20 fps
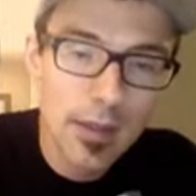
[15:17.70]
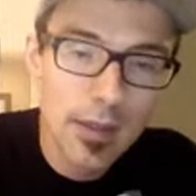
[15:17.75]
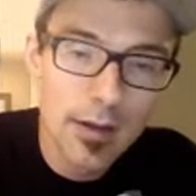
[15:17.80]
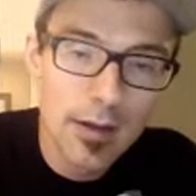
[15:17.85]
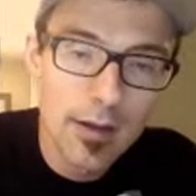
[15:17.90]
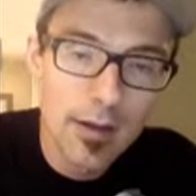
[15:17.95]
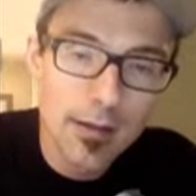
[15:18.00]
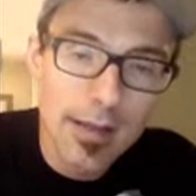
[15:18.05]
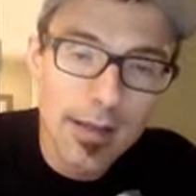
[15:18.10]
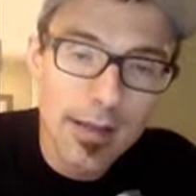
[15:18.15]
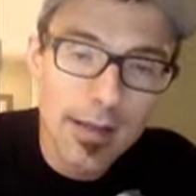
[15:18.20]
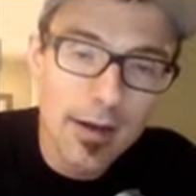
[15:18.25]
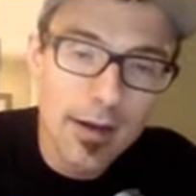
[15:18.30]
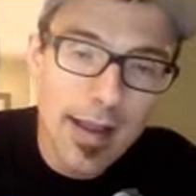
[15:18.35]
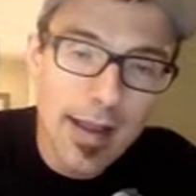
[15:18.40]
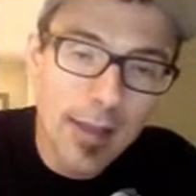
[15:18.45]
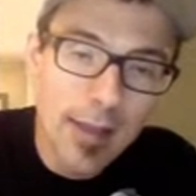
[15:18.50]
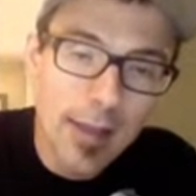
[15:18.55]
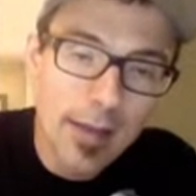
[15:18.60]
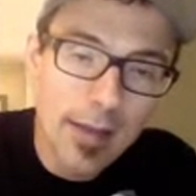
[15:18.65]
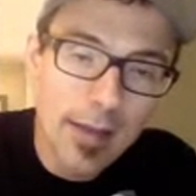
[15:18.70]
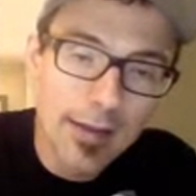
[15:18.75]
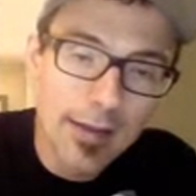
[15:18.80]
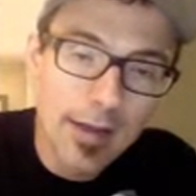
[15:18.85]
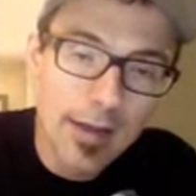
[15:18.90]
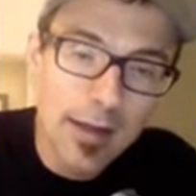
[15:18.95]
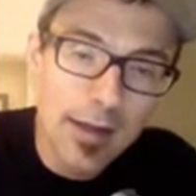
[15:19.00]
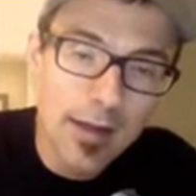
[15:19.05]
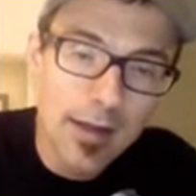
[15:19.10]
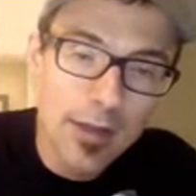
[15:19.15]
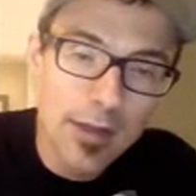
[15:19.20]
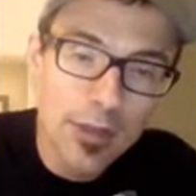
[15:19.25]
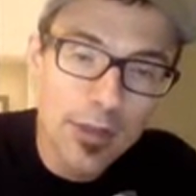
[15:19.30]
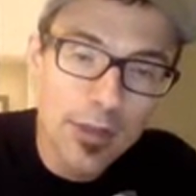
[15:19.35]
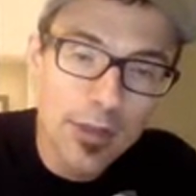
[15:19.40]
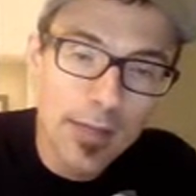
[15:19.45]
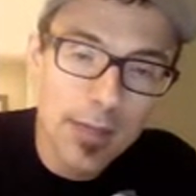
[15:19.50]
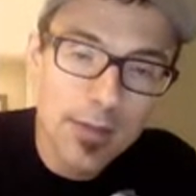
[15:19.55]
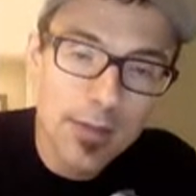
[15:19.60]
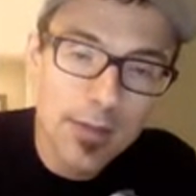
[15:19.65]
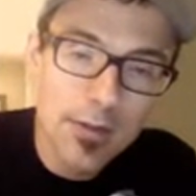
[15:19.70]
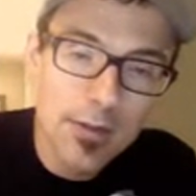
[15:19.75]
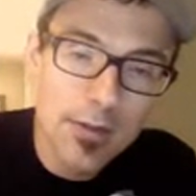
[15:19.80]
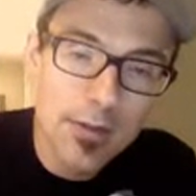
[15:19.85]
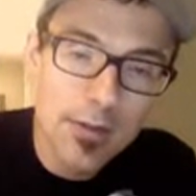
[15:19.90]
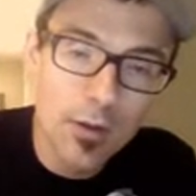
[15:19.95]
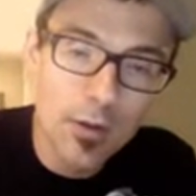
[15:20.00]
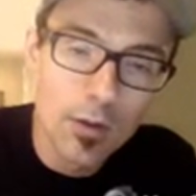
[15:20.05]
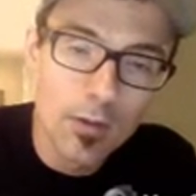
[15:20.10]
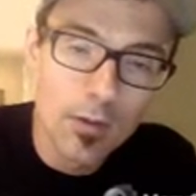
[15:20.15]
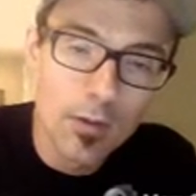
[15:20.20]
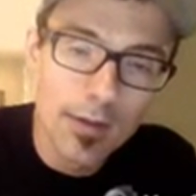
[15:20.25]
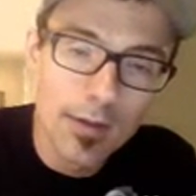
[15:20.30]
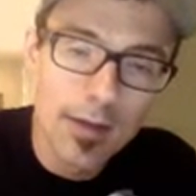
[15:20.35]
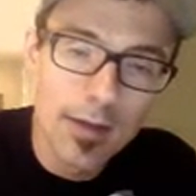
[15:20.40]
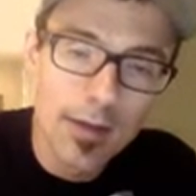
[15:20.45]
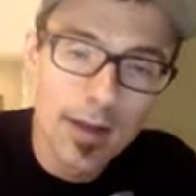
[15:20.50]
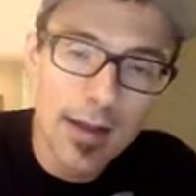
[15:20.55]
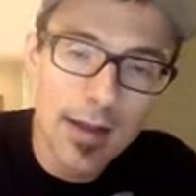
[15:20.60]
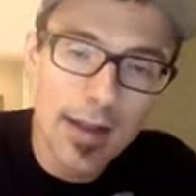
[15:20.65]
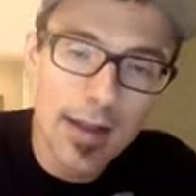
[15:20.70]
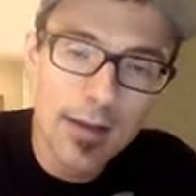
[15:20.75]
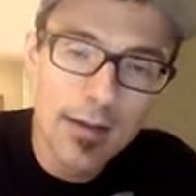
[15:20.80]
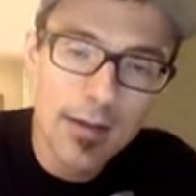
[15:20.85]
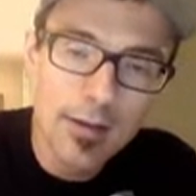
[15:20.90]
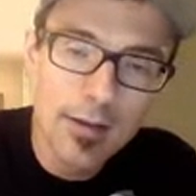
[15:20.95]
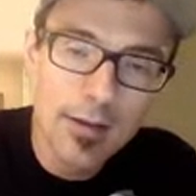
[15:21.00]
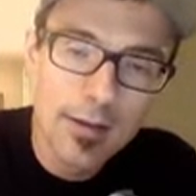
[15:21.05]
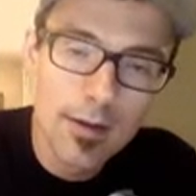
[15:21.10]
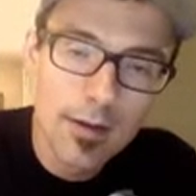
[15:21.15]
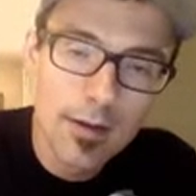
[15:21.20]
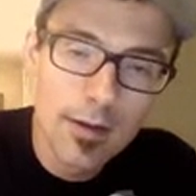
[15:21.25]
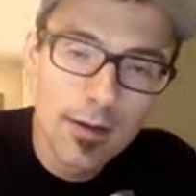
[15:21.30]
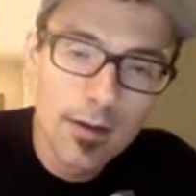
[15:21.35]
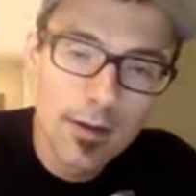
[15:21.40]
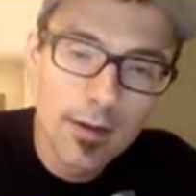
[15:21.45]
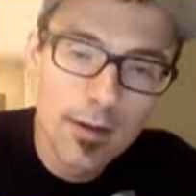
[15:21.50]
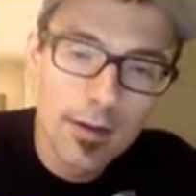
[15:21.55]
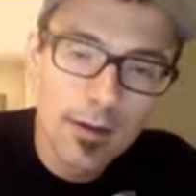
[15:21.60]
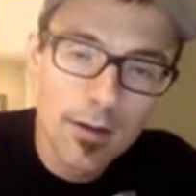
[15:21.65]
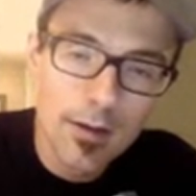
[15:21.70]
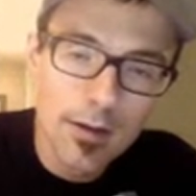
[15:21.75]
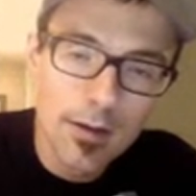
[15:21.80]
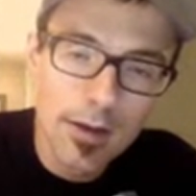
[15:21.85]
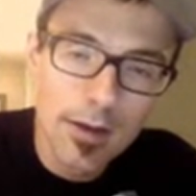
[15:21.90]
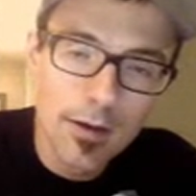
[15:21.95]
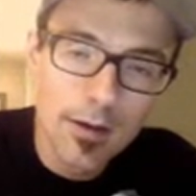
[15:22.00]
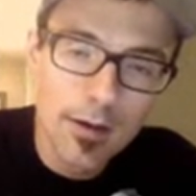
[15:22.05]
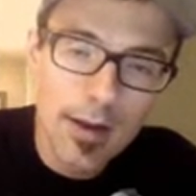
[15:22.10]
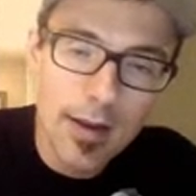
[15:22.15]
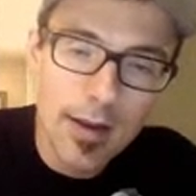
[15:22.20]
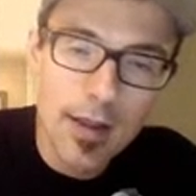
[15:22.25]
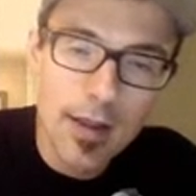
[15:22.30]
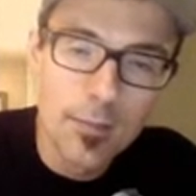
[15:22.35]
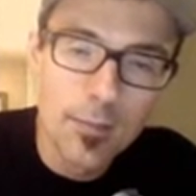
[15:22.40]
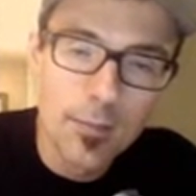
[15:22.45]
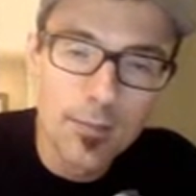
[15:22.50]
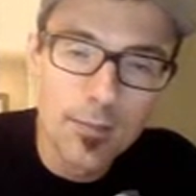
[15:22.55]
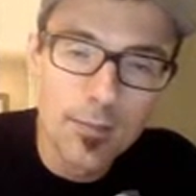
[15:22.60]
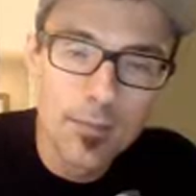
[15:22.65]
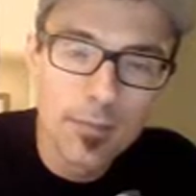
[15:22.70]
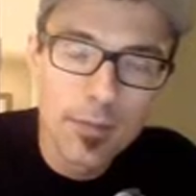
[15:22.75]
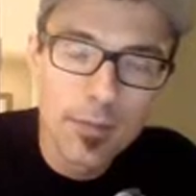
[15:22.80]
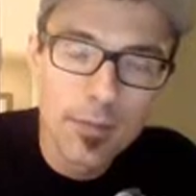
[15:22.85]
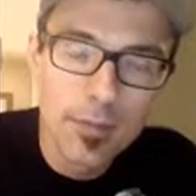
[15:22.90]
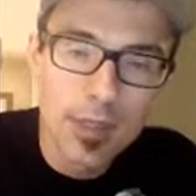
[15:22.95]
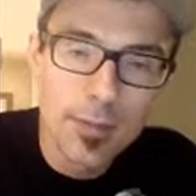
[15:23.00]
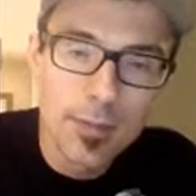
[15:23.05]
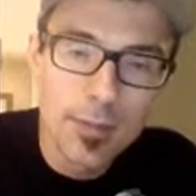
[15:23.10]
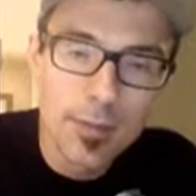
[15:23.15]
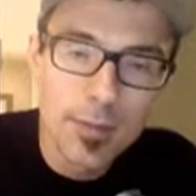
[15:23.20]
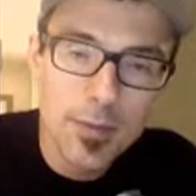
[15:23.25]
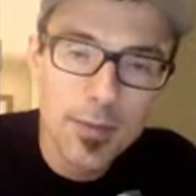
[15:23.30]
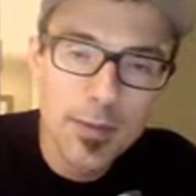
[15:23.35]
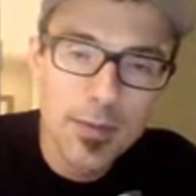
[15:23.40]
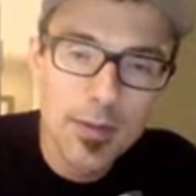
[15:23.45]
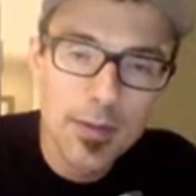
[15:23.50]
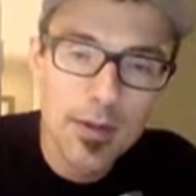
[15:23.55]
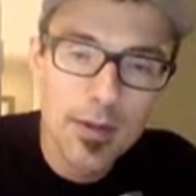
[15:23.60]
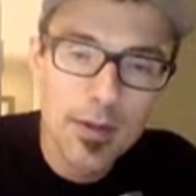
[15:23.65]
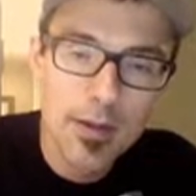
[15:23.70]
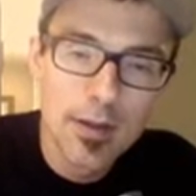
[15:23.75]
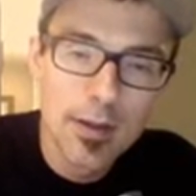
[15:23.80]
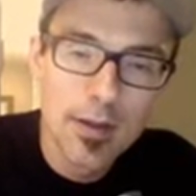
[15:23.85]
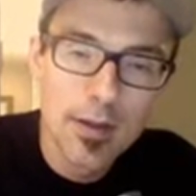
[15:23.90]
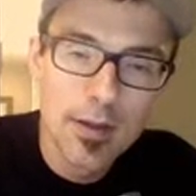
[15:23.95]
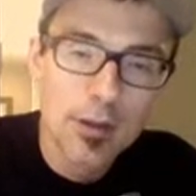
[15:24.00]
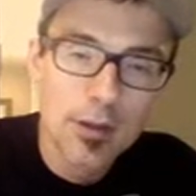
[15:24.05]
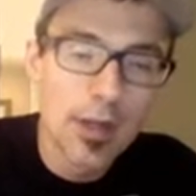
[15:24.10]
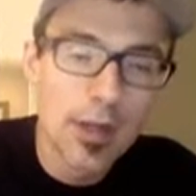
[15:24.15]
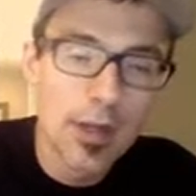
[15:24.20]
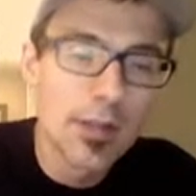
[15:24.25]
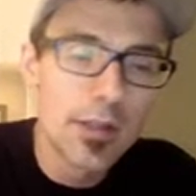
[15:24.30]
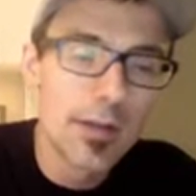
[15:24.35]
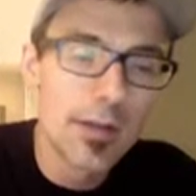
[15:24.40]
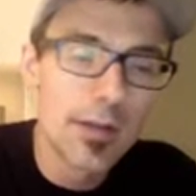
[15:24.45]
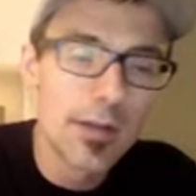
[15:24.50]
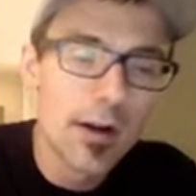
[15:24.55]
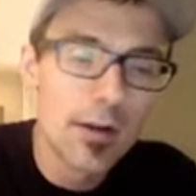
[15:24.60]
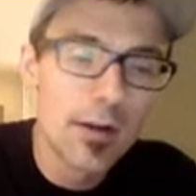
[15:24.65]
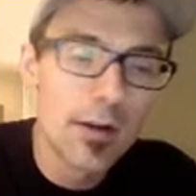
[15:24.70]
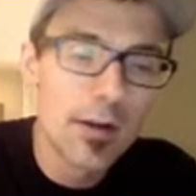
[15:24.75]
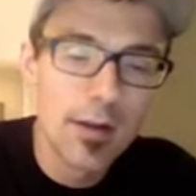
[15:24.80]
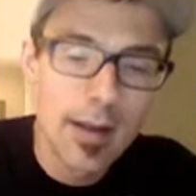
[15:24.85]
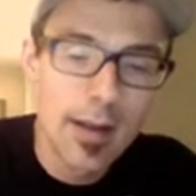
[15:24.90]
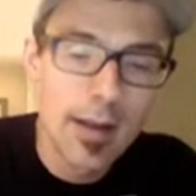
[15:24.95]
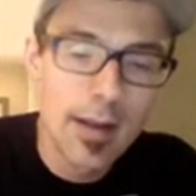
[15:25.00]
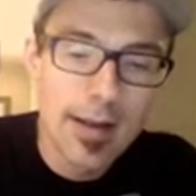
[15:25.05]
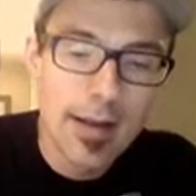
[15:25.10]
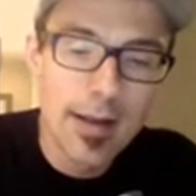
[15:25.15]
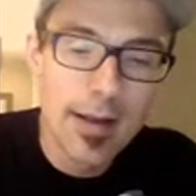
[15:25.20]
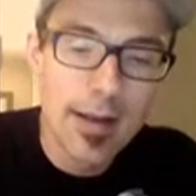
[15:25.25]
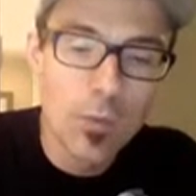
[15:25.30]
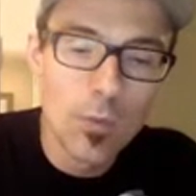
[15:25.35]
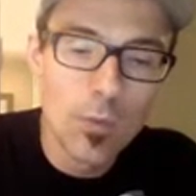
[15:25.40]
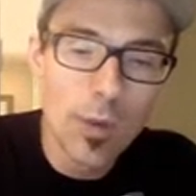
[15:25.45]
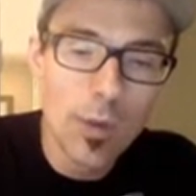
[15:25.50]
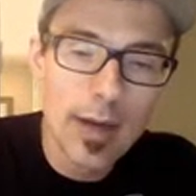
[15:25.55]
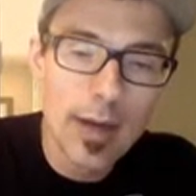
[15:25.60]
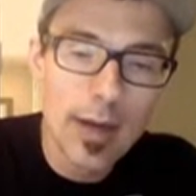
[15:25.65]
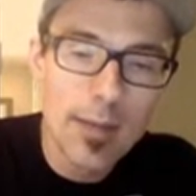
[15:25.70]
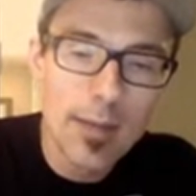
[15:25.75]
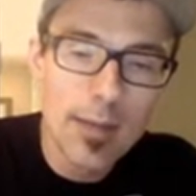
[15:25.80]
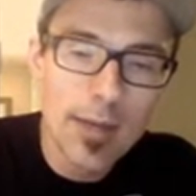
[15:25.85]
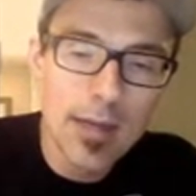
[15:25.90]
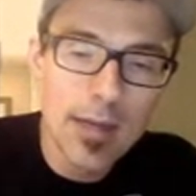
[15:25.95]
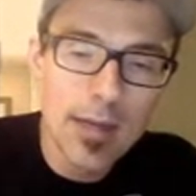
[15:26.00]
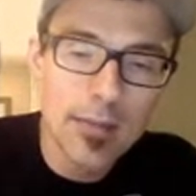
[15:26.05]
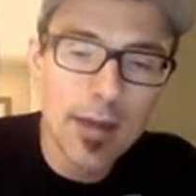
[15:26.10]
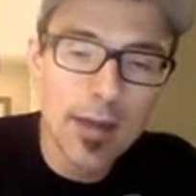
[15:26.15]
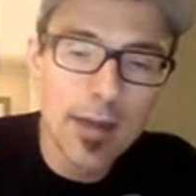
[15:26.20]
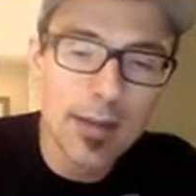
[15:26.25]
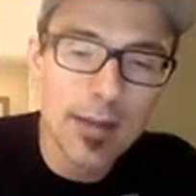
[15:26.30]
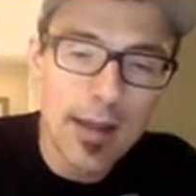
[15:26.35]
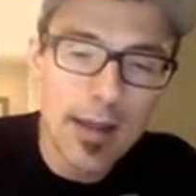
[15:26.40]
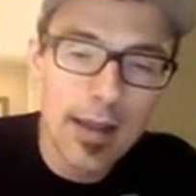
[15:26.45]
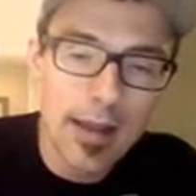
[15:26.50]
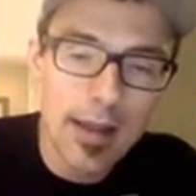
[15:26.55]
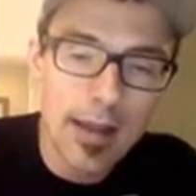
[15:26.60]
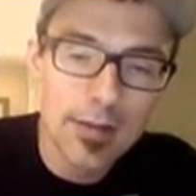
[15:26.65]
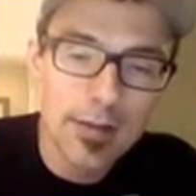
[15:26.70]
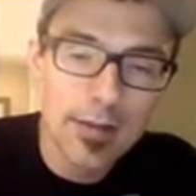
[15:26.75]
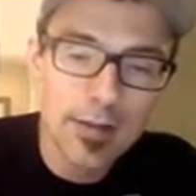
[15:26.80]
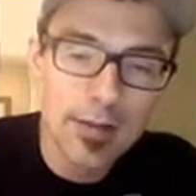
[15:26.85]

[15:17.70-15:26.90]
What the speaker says: letter M and letter N shapes. So letter N, letter M shapes, chunks of hair. And what I mean by that